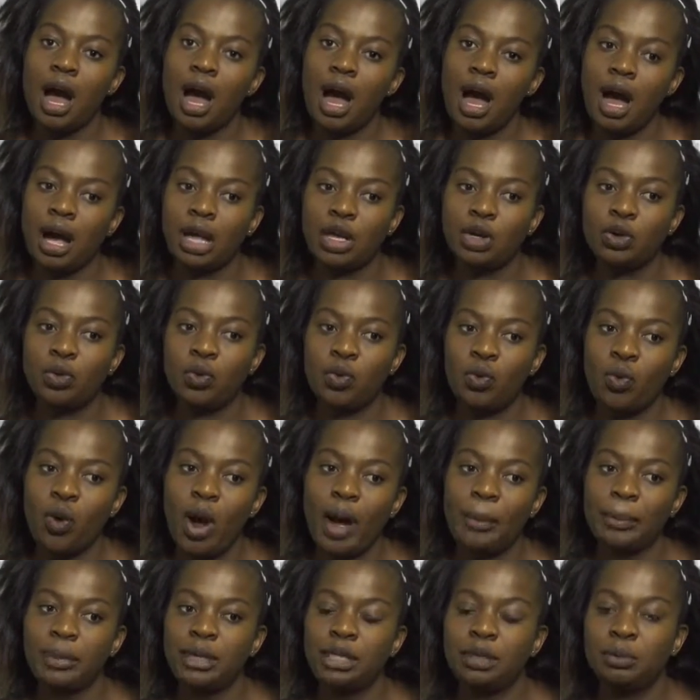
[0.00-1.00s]
I grew
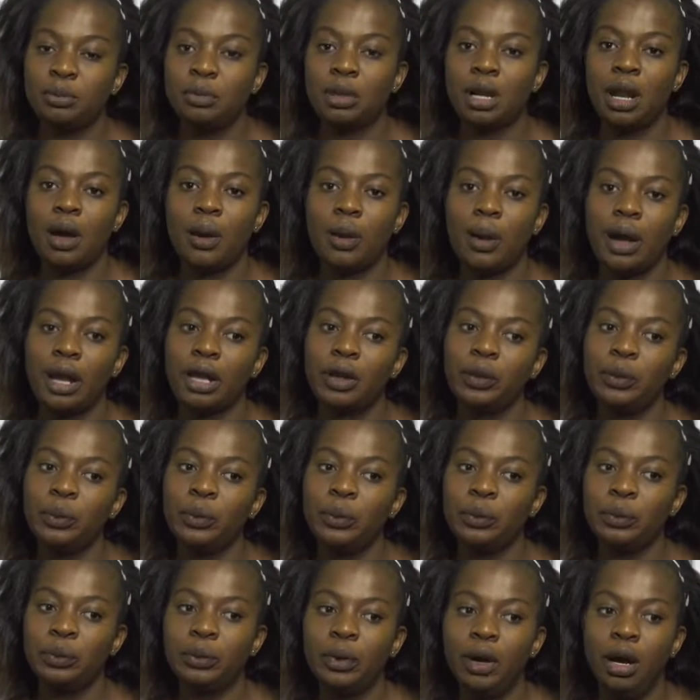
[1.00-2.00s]
up in Bulawayo,
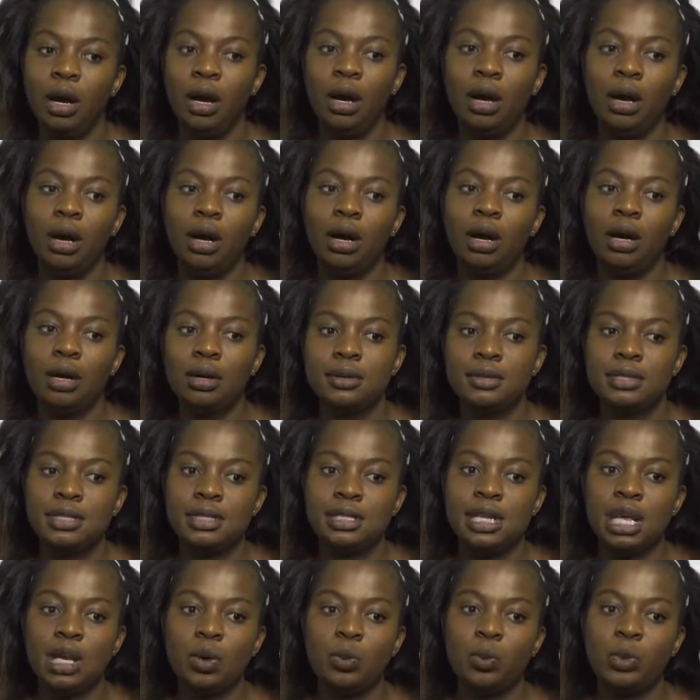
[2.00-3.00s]

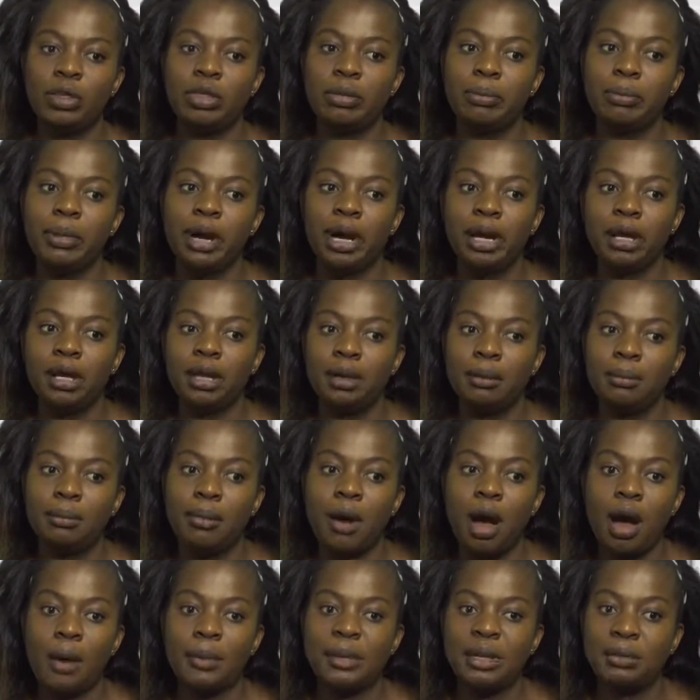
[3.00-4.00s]
staying with my
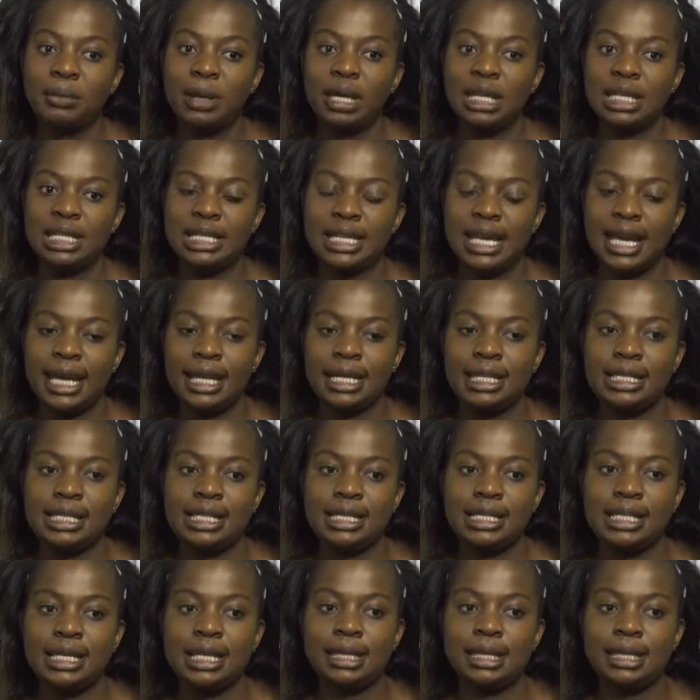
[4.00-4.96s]
mom and my dad.